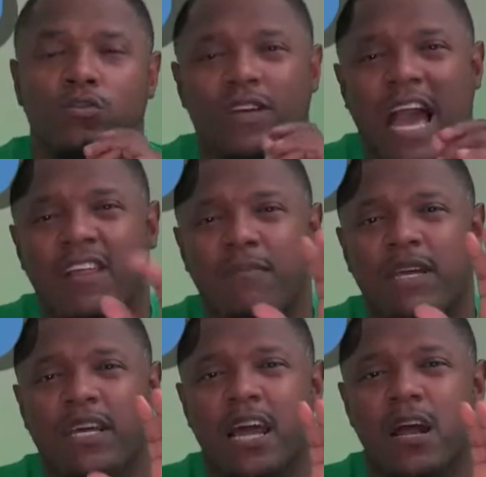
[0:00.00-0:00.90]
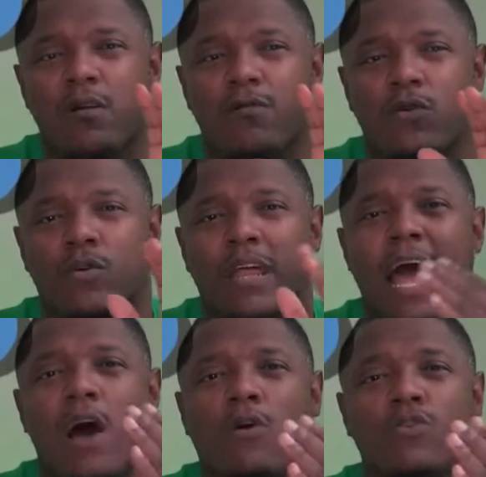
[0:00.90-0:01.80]
You got to be careful on
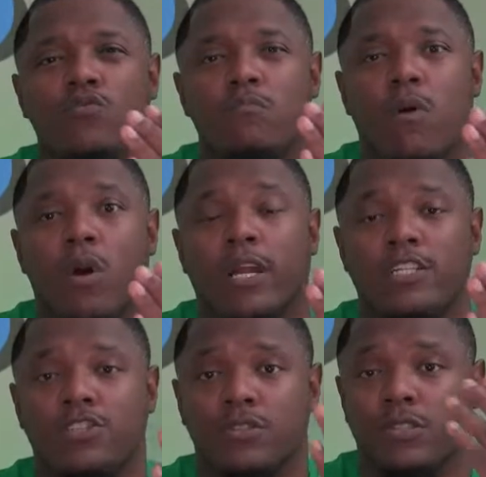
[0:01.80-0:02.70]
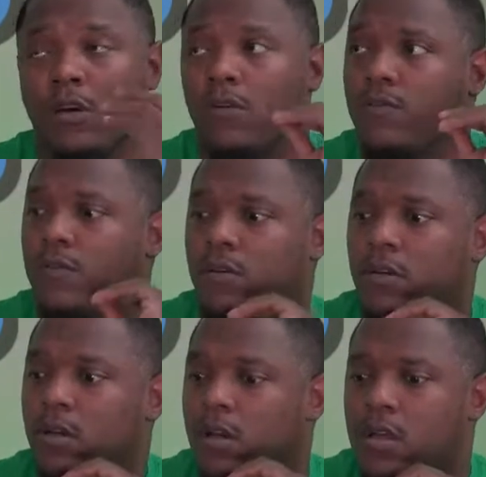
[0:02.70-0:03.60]
how you market yourself.
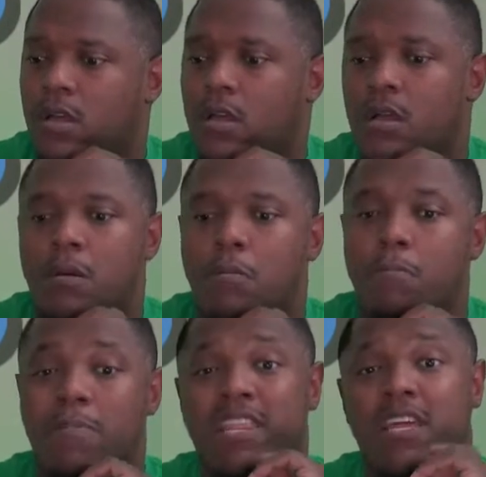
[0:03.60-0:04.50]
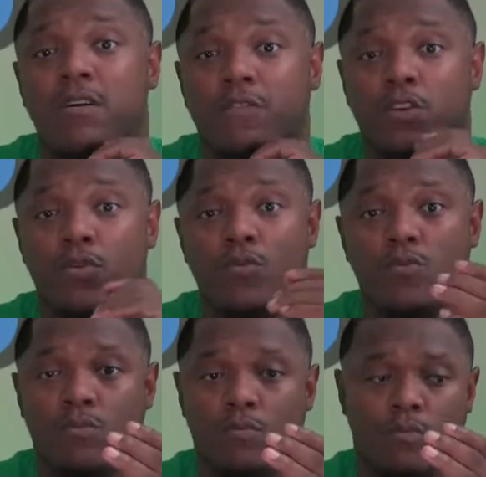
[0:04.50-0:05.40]
Many of you
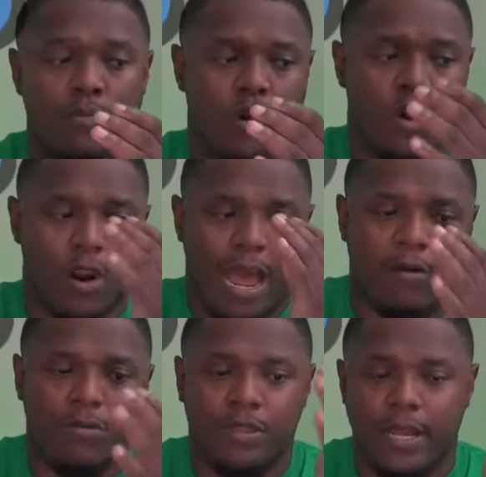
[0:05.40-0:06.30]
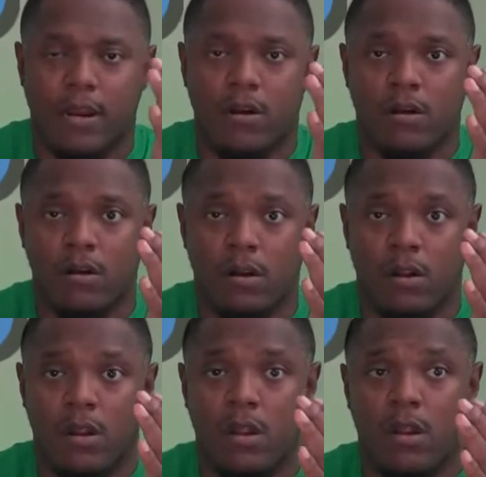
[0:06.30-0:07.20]
are out there
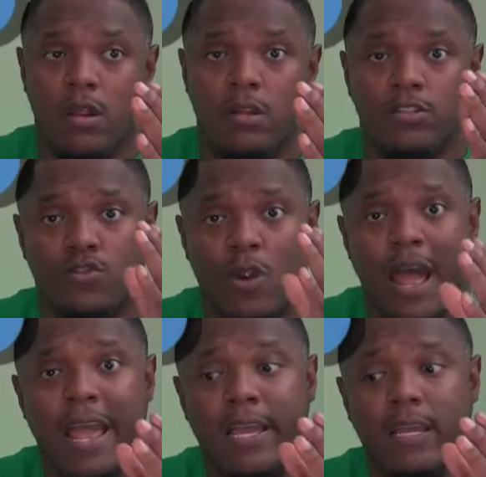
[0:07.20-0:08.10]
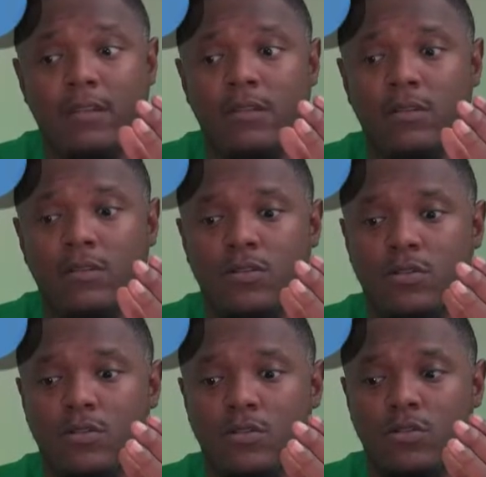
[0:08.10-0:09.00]
trying
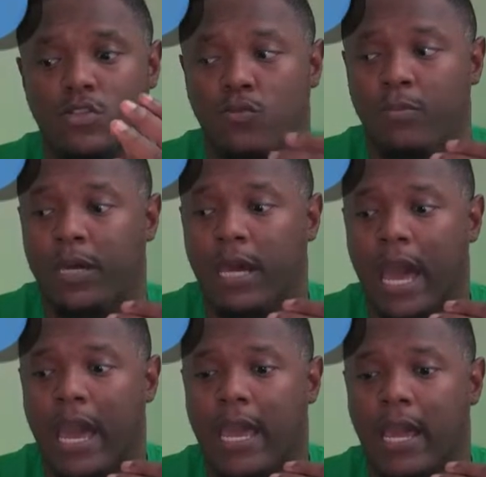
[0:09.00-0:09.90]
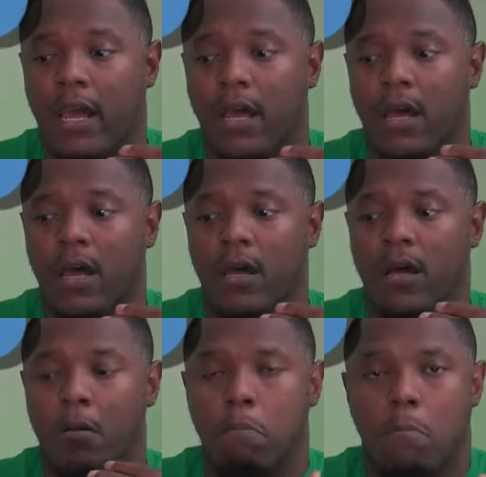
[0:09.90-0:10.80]
to be a
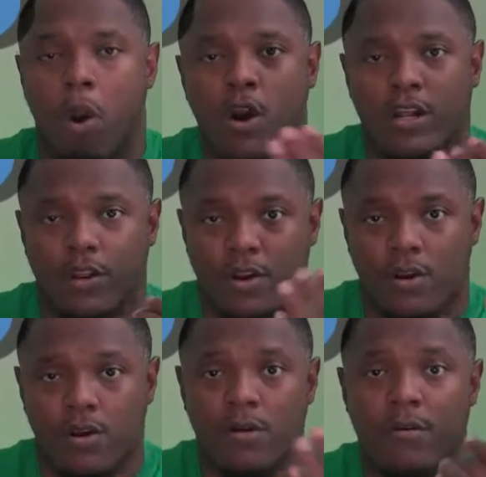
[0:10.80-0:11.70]
marketer